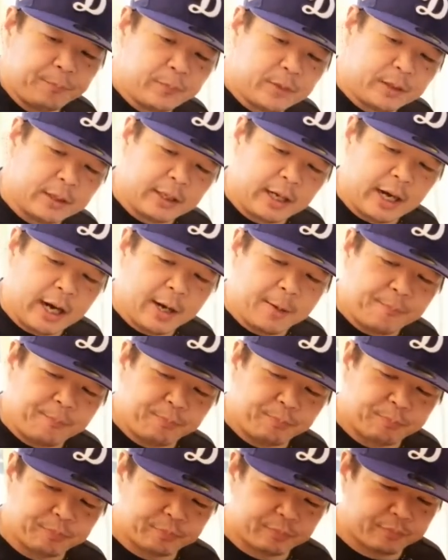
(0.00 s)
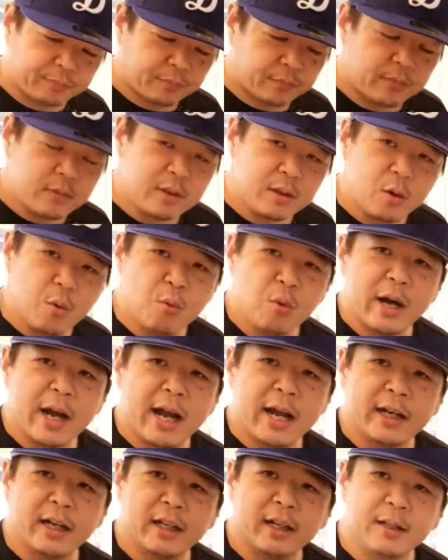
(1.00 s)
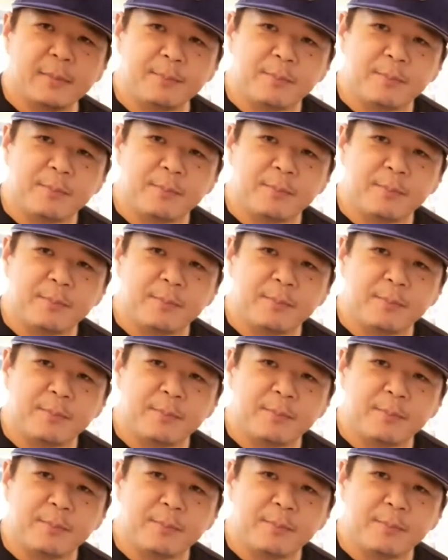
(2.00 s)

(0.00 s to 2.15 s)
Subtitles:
Yeah. Well, I had a